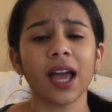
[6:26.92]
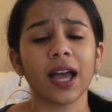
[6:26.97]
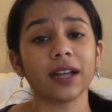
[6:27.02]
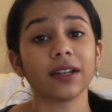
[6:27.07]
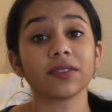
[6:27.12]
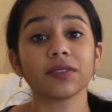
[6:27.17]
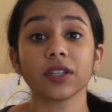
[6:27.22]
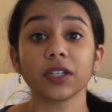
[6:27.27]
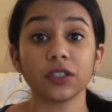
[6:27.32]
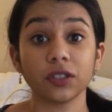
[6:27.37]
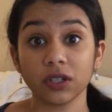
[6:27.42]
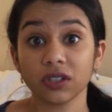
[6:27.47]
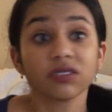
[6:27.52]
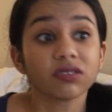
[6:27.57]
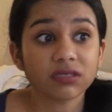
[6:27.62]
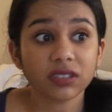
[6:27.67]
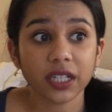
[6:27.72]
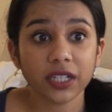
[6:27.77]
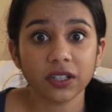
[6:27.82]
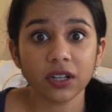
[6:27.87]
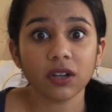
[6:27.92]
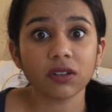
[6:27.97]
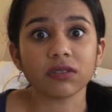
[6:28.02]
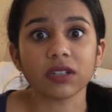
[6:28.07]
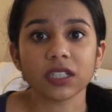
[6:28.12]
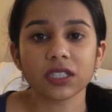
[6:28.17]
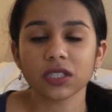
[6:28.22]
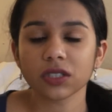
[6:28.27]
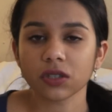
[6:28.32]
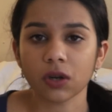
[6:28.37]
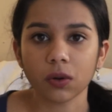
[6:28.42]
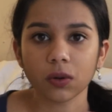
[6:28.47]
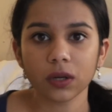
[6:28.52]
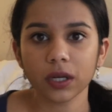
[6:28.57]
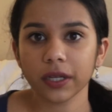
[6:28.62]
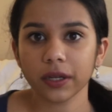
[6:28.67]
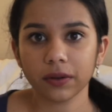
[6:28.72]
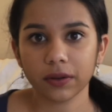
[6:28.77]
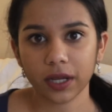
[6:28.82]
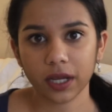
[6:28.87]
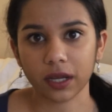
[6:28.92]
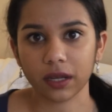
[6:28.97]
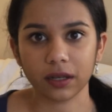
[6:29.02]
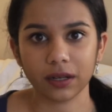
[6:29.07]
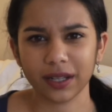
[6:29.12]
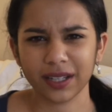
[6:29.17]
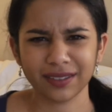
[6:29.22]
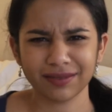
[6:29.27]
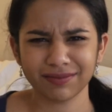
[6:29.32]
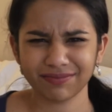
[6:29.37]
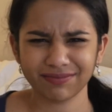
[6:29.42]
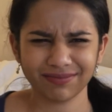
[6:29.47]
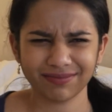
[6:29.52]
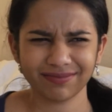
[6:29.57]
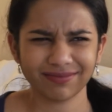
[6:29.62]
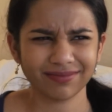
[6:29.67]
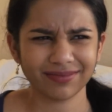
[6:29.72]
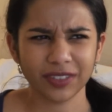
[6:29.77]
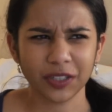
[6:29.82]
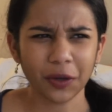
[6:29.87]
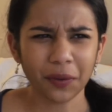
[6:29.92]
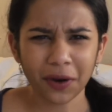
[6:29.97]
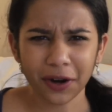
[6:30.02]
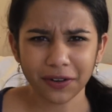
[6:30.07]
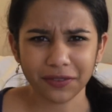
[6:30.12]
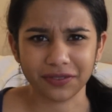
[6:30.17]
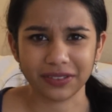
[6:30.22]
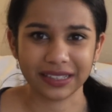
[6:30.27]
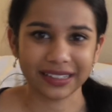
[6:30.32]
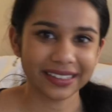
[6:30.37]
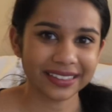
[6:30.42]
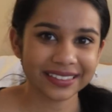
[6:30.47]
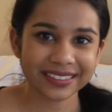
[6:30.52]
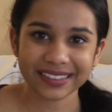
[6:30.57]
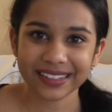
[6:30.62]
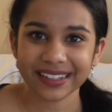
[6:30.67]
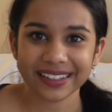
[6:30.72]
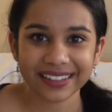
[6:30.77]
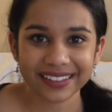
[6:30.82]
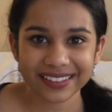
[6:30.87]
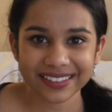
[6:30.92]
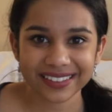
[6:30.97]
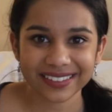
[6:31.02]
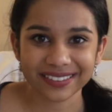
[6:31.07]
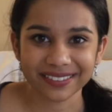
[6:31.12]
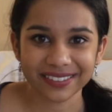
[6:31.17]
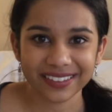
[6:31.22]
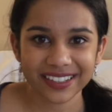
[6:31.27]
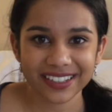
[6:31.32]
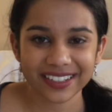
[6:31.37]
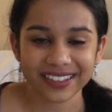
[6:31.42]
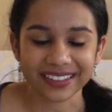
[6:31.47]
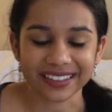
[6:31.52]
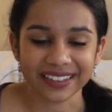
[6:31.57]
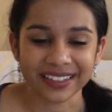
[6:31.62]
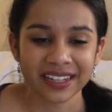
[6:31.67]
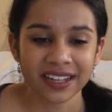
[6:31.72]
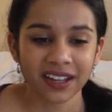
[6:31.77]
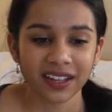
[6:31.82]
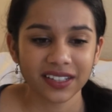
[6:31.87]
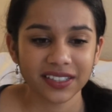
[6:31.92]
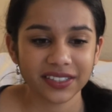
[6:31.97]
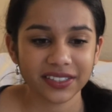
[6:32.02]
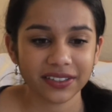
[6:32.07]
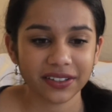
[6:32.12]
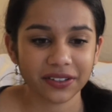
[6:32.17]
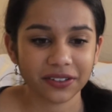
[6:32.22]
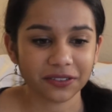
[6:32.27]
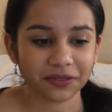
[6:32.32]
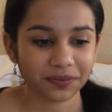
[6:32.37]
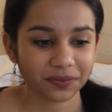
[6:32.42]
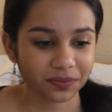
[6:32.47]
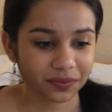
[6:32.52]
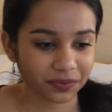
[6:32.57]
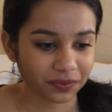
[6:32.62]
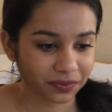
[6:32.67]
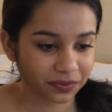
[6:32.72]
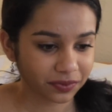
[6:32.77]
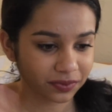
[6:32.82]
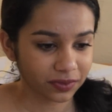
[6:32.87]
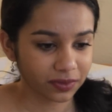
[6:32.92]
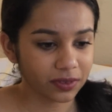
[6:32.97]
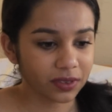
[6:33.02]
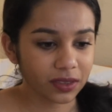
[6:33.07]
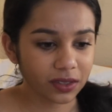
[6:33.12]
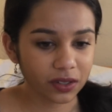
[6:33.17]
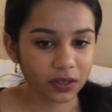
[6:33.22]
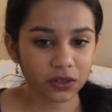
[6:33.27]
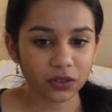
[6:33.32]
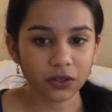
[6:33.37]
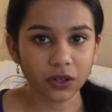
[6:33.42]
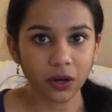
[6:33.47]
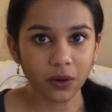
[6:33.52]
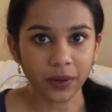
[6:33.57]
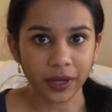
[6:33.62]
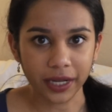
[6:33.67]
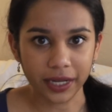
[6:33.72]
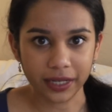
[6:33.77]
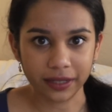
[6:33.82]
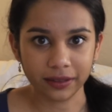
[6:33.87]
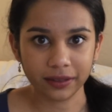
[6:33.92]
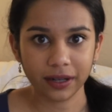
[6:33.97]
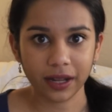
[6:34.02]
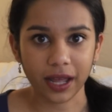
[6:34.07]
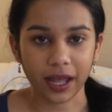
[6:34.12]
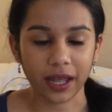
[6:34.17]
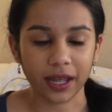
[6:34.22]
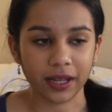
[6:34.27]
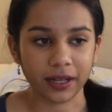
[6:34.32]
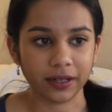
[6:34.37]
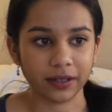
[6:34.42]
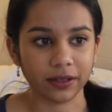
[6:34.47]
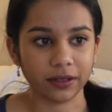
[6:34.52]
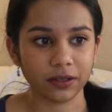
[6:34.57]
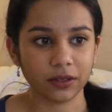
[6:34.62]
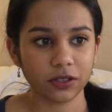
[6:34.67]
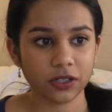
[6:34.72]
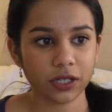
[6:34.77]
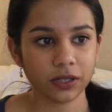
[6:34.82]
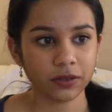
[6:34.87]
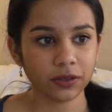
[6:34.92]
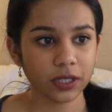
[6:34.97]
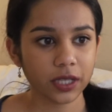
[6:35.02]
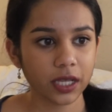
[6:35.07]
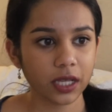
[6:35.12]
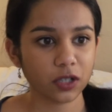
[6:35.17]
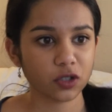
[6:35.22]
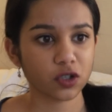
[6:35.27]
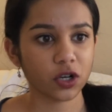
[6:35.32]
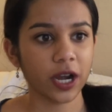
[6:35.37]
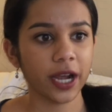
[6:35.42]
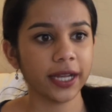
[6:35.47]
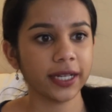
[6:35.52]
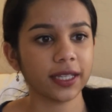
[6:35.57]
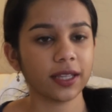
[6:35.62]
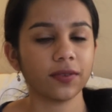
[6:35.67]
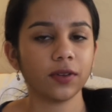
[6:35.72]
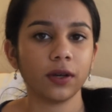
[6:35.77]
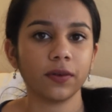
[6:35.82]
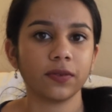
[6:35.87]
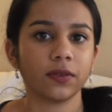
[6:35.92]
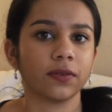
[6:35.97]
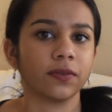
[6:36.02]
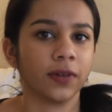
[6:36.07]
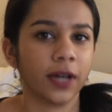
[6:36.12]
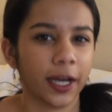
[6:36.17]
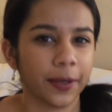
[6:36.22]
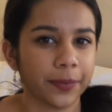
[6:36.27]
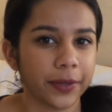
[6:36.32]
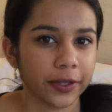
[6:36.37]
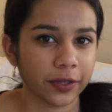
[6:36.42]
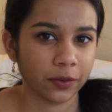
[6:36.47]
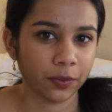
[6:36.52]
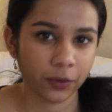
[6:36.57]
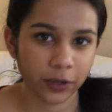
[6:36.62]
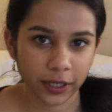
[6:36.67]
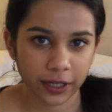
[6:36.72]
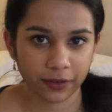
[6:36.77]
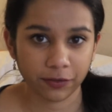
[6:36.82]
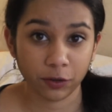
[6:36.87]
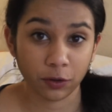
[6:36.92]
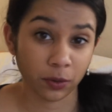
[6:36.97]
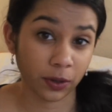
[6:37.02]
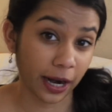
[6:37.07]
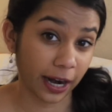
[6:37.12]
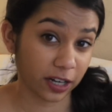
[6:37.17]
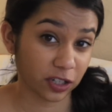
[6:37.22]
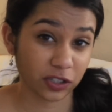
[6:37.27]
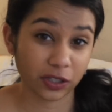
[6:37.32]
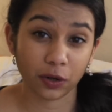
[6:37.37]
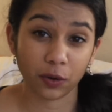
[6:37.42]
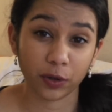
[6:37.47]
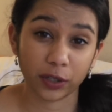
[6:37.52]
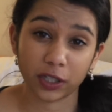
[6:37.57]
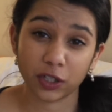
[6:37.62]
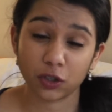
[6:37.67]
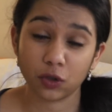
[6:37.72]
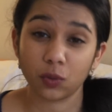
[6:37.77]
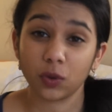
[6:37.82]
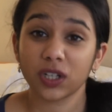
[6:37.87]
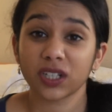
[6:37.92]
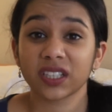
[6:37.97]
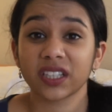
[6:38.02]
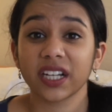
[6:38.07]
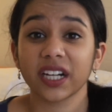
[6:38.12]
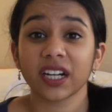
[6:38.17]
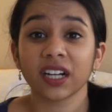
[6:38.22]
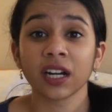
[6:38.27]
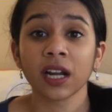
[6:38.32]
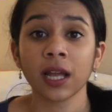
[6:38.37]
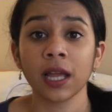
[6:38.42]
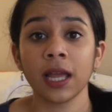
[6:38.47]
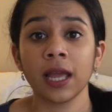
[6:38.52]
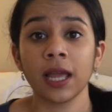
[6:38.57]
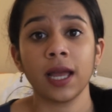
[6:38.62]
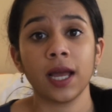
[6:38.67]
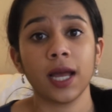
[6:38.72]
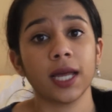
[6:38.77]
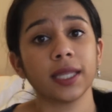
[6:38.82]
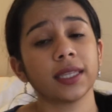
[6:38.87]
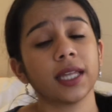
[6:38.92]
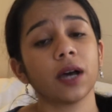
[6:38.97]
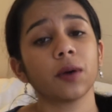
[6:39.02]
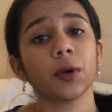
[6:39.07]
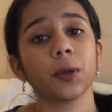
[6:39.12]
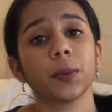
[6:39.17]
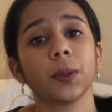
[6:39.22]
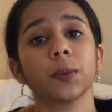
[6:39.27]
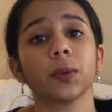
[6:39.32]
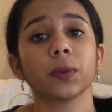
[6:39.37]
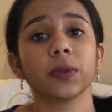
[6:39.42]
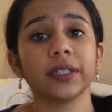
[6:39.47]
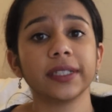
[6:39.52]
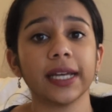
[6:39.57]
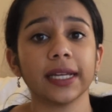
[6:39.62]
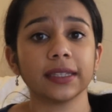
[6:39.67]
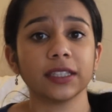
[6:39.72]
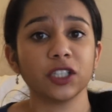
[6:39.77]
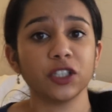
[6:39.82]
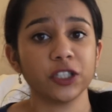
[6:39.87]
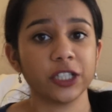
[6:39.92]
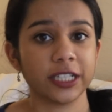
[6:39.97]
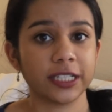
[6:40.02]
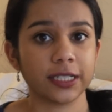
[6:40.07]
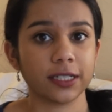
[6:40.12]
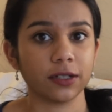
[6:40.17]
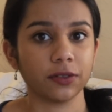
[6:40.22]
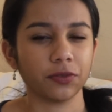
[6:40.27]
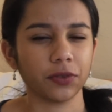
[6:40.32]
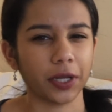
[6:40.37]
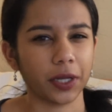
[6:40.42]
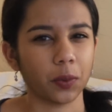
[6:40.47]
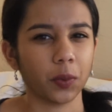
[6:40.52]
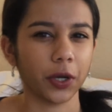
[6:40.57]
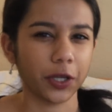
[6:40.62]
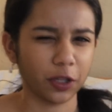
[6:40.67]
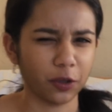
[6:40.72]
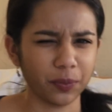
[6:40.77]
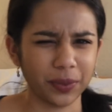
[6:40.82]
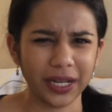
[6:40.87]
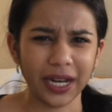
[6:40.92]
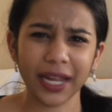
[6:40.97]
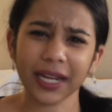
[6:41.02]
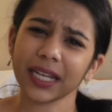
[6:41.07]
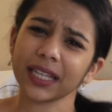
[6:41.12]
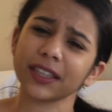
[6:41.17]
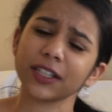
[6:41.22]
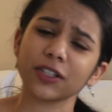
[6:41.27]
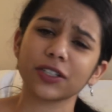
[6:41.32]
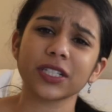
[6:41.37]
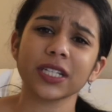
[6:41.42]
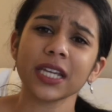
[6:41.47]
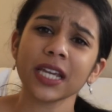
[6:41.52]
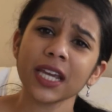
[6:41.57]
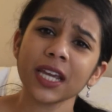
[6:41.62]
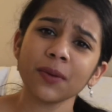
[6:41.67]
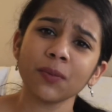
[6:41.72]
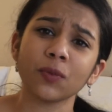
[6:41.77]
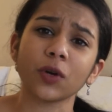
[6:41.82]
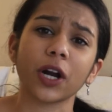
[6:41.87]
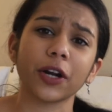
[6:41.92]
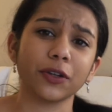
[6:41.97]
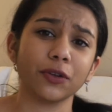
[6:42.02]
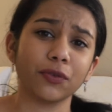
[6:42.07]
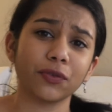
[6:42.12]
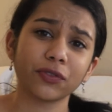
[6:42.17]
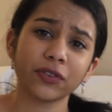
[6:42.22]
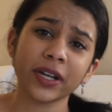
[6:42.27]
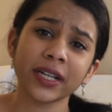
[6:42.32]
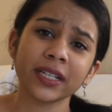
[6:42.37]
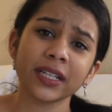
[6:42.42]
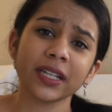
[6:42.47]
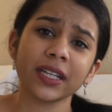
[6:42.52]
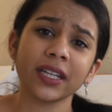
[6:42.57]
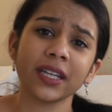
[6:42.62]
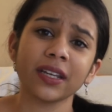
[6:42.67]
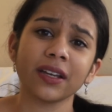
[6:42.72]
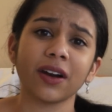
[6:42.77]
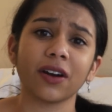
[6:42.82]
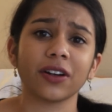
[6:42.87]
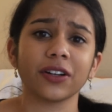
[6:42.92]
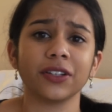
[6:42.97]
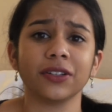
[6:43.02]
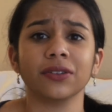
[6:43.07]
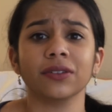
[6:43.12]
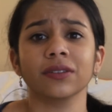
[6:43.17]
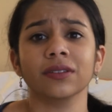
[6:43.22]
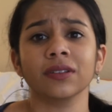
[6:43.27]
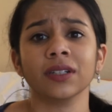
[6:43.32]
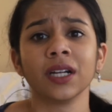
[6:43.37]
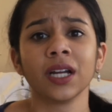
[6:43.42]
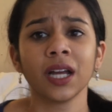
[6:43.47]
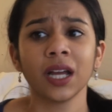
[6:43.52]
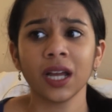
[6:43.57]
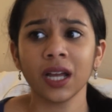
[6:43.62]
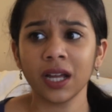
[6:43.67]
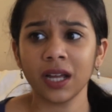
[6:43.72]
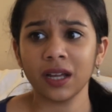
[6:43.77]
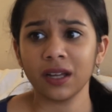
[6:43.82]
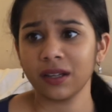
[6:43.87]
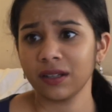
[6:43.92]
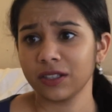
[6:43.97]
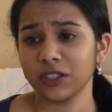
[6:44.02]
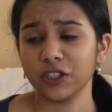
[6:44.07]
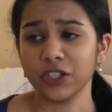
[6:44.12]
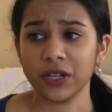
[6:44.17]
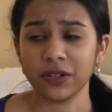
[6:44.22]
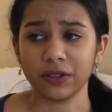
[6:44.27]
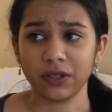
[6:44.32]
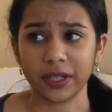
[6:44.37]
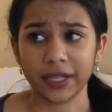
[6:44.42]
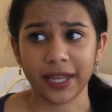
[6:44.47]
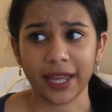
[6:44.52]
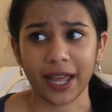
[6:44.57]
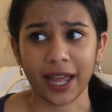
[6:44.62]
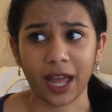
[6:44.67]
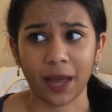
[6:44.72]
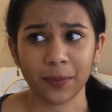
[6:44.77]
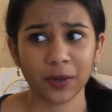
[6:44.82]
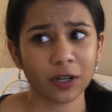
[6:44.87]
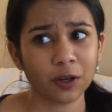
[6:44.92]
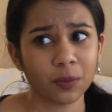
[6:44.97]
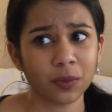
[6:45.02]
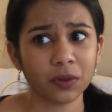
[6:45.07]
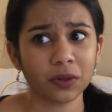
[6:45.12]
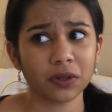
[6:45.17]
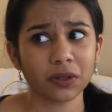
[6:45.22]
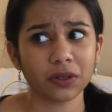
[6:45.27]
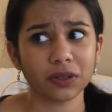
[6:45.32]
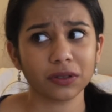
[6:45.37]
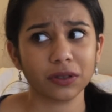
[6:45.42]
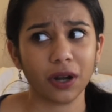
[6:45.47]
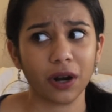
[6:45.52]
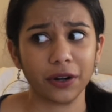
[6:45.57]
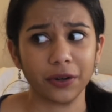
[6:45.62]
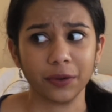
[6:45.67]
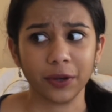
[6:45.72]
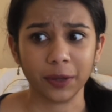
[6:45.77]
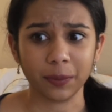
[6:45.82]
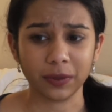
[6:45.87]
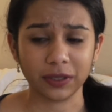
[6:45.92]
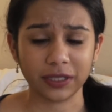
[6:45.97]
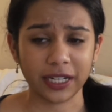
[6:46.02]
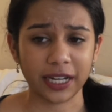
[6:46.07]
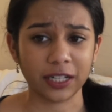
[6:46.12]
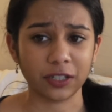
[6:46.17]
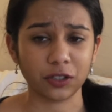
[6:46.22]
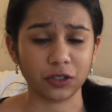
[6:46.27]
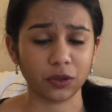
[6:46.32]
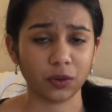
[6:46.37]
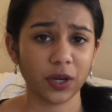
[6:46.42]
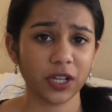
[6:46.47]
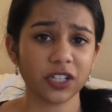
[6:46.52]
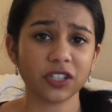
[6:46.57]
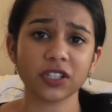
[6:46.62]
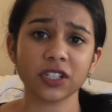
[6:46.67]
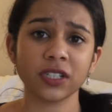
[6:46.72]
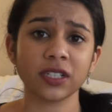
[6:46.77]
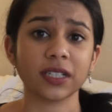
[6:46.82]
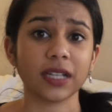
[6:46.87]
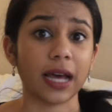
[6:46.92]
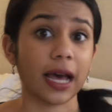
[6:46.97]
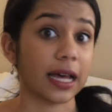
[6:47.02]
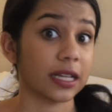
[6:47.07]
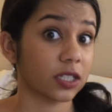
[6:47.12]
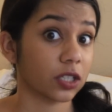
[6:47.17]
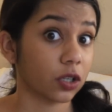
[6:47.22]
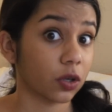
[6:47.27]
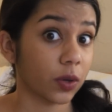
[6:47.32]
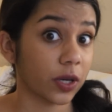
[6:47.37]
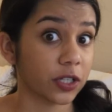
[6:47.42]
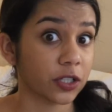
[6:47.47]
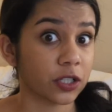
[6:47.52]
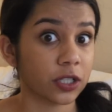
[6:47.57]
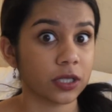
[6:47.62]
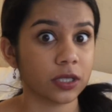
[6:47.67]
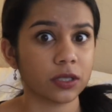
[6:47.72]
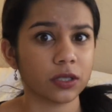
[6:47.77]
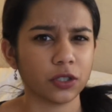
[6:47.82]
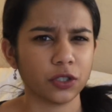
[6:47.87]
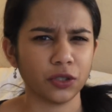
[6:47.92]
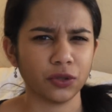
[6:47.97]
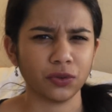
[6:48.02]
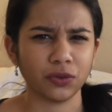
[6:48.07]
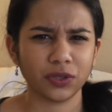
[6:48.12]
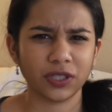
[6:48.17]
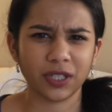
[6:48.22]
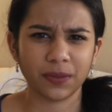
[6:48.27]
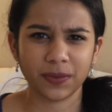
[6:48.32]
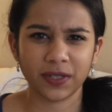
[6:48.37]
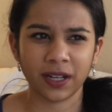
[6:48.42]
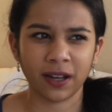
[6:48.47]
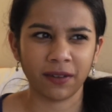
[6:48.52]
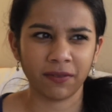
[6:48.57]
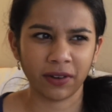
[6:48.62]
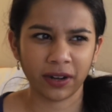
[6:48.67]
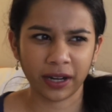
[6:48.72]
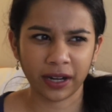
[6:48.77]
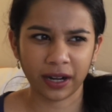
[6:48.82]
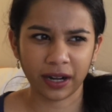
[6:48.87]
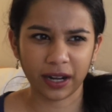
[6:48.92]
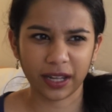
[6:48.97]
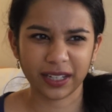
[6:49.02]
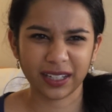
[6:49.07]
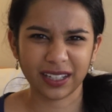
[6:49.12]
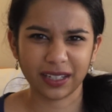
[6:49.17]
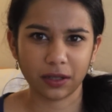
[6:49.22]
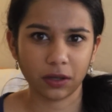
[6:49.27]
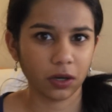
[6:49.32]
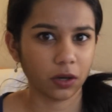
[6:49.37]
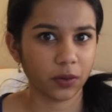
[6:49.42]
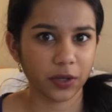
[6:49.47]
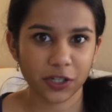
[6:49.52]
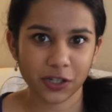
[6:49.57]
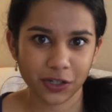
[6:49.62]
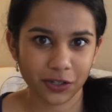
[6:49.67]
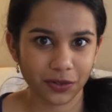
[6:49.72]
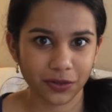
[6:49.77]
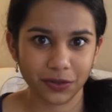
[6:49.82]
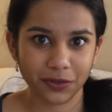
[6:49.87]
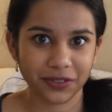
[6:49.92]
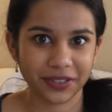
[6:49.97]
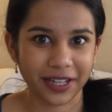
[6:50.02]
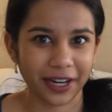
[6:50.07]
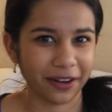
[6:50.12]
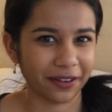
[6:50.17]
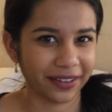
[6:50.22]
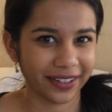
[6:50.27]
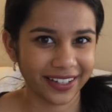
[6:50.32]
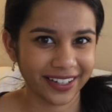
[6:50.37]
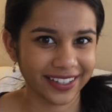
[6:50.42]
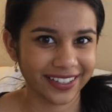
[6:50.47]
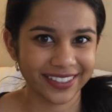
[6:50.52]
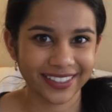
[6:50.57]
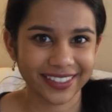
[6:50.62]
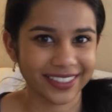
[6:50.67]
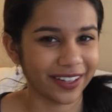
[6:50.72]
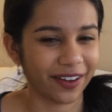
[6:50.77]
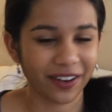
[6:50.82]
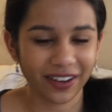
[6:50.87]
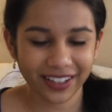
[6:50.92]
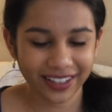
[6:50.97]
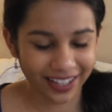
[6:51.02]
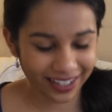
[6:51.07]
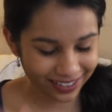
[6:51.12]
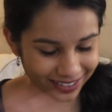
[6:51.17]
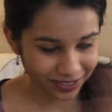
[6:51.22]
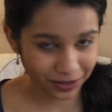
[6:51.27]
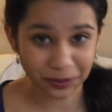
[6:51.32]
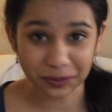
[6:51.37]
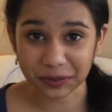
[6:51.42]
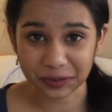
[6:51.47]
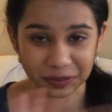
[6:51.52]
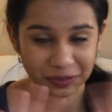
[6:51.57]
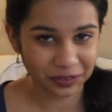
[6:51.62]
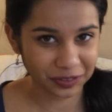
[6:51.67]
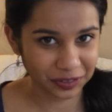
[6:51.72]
and if they don't they don't it's totally okay like no hard feelings like it's totally chill so you go in and generally try and give off the vibe that you would if you were actually going into work there and that way people would get the gist of like what you'll be like in their team are you friendly are you generally amicable are you able to answer questions ask questions do you seem to have any like ego issues arrogance all of that don't